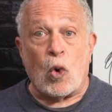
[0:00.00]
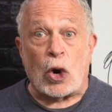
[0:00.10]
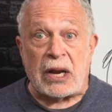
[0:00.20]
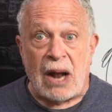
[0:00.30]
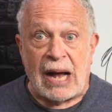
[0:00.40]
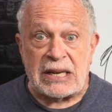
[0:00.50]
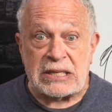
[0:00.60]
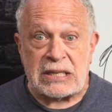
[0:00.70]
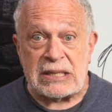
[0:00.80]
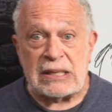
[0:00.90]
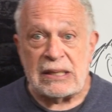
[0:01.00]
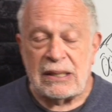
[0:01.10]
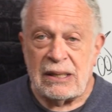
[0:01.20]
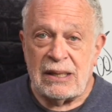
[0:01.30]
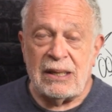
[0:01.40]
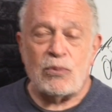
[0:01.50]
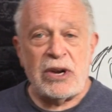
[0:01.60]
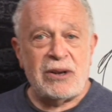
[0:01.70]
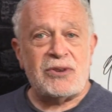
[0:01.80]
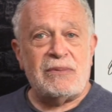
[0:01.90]
Organize.
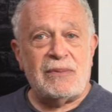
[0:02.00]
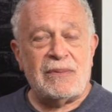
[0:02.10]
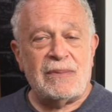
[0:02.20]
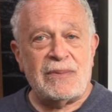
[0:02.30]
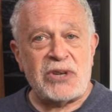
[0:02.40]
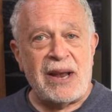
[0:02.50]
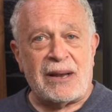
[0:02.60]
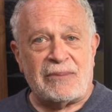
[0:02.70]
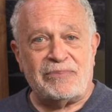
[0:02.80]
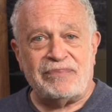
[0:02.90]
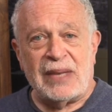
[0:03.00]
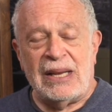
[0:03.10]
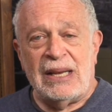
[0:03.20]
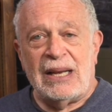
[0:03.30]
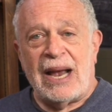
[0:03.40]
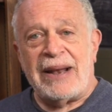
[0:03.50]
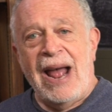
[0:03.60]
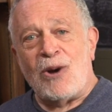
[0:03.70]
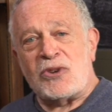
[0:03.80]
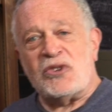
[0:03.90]
Pretty good saying. And
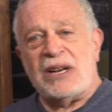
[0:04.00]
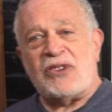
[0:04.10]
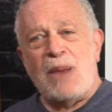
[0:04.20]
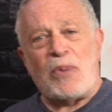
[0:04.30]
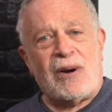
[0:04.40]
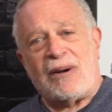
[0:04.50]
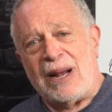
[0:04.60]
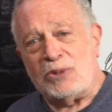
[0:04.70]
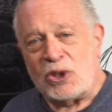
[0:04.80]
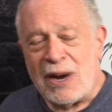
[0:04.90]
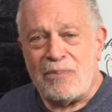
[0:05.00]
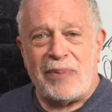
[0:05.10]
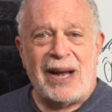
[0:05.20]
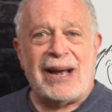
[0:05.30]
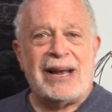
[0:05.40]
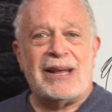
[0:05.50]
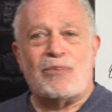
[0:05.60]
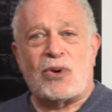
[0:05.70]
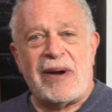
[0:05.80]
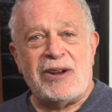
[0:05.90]
now, to dig deeper, I'm joined
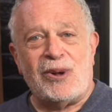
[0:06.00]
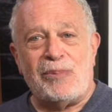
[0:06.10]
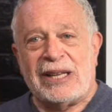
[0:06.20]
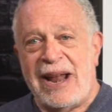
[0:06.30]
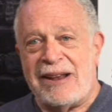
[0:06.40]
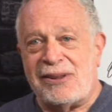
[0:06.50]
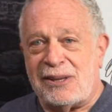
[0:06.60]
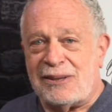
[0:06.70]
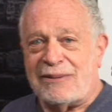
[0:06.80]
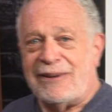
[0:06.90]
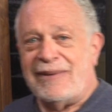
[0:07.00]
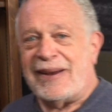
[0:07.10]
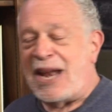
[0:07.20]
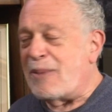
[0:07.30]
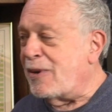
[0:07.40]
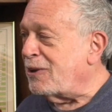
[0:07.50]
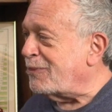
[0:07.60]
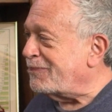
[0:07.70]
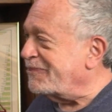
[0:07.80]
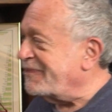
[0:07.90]
by perennial millennial, Katie Milne.